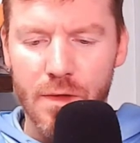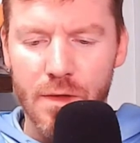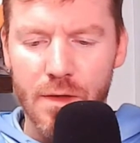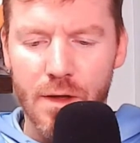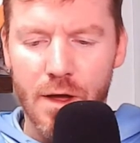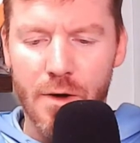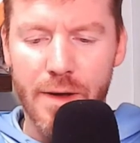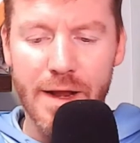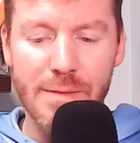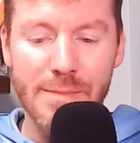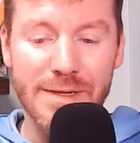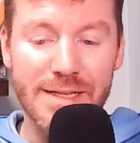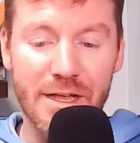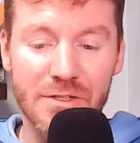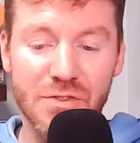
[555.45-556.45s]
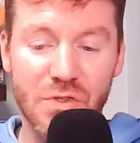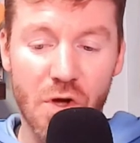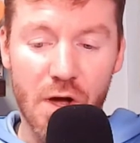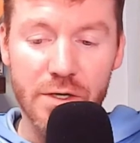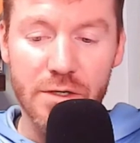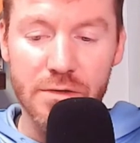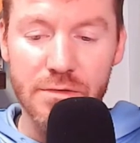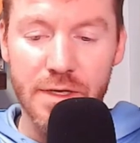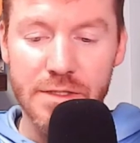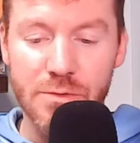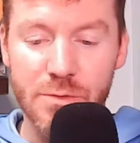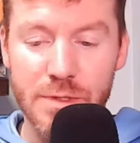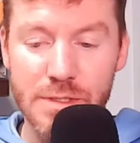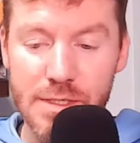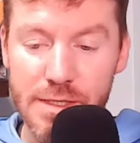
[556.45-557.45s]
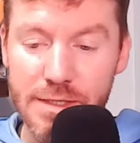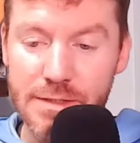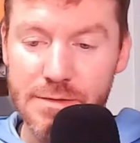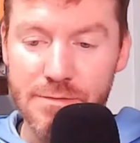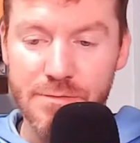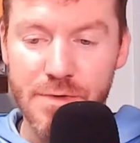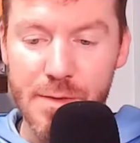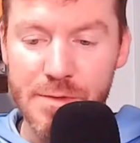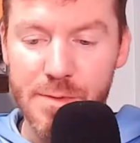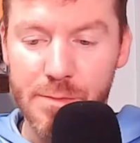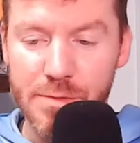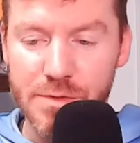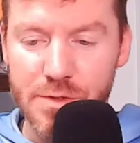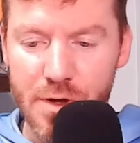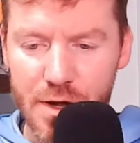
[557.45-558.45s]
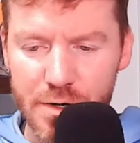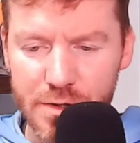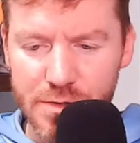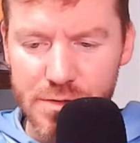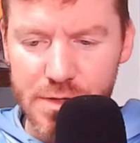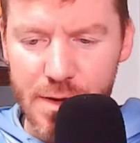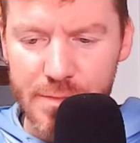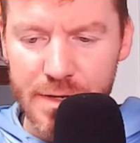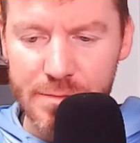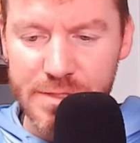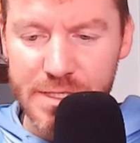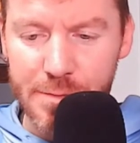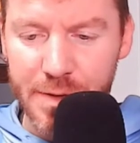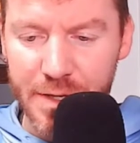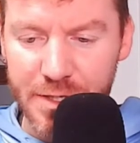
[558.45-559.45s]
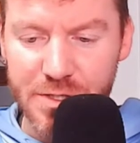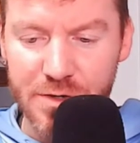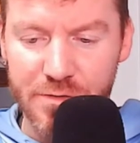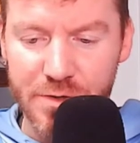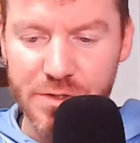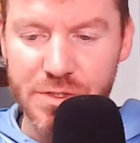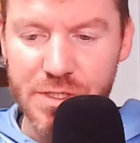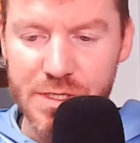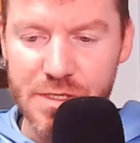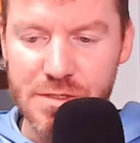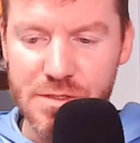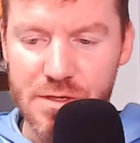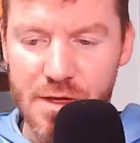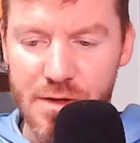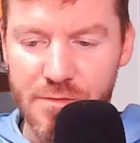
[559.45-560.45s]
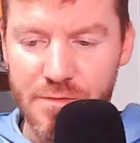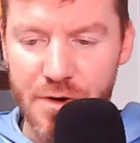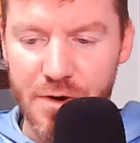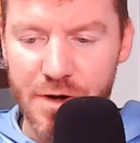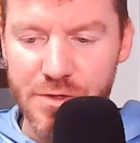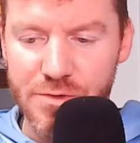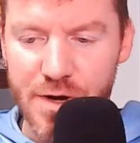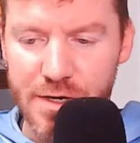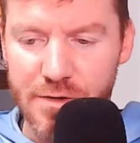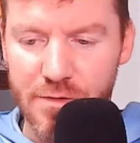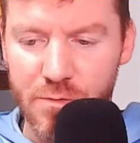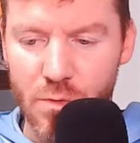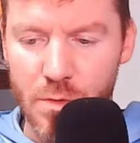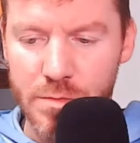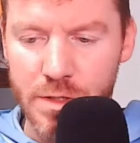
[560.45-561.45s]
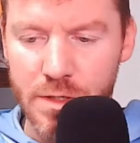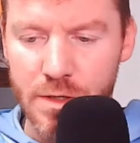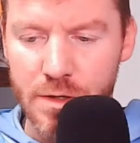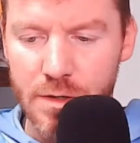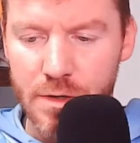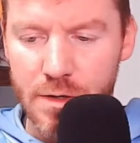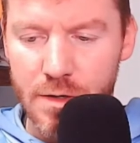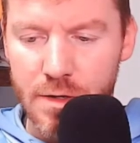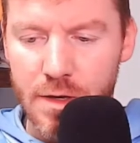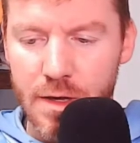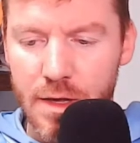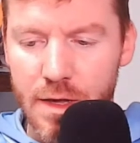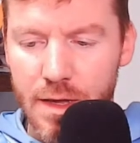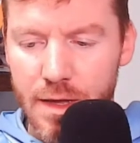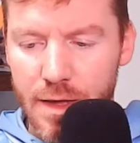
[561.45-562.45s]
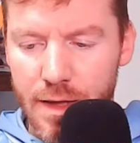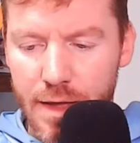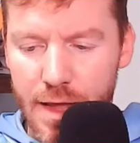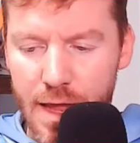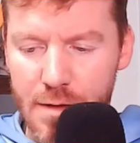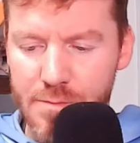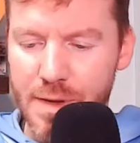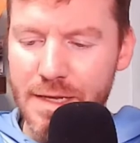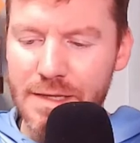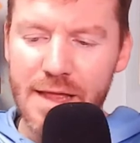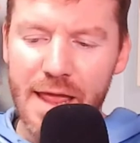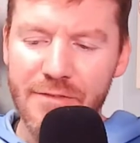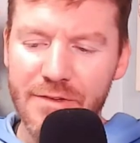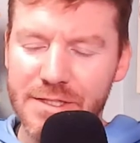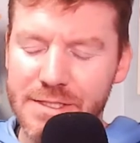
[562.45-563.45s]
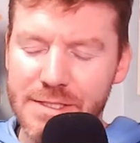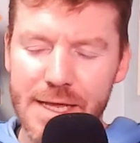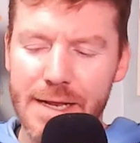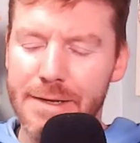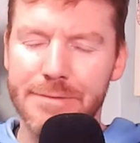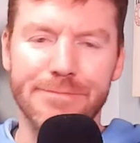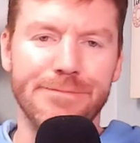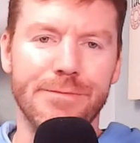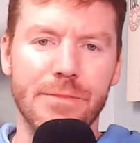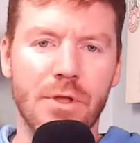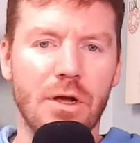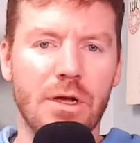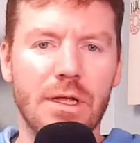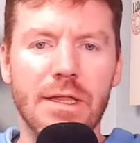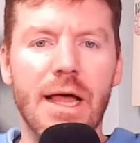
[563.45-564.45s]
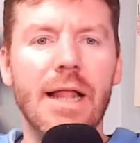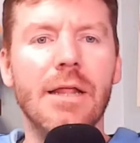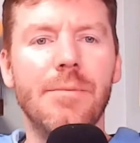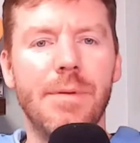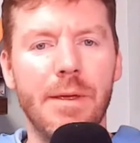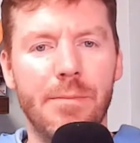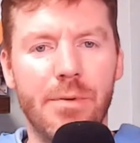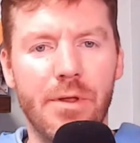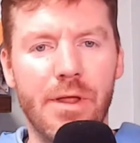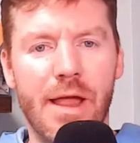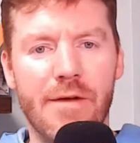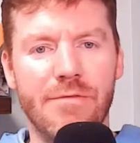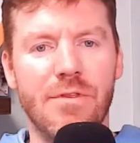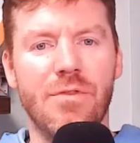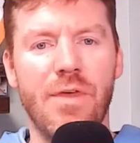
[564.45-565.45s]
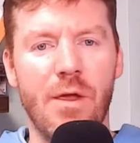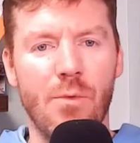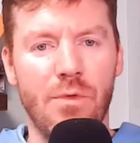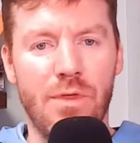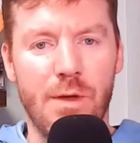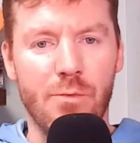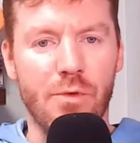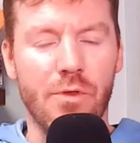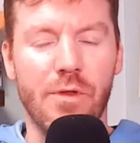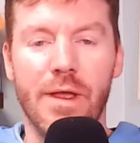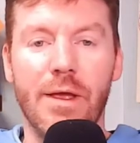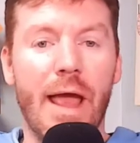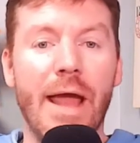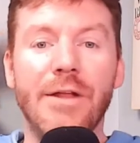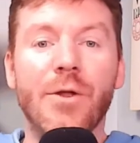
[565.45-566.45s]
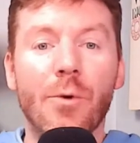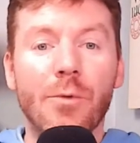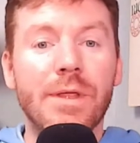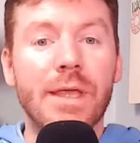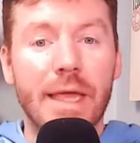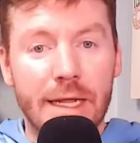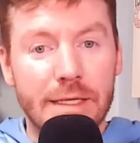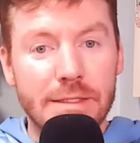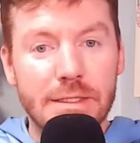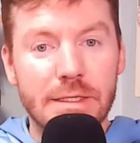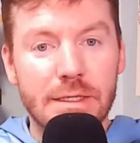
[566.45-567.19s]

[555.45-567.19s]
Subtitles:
Oh, Annie McDowell's daughter. That's who it is. He likes famous people's daughters. I mean, I'm seeing a picture of her. She is a very attractive woman. And Pete Davidson, look, a lot of people have the thing with him where they're like, I don't get it.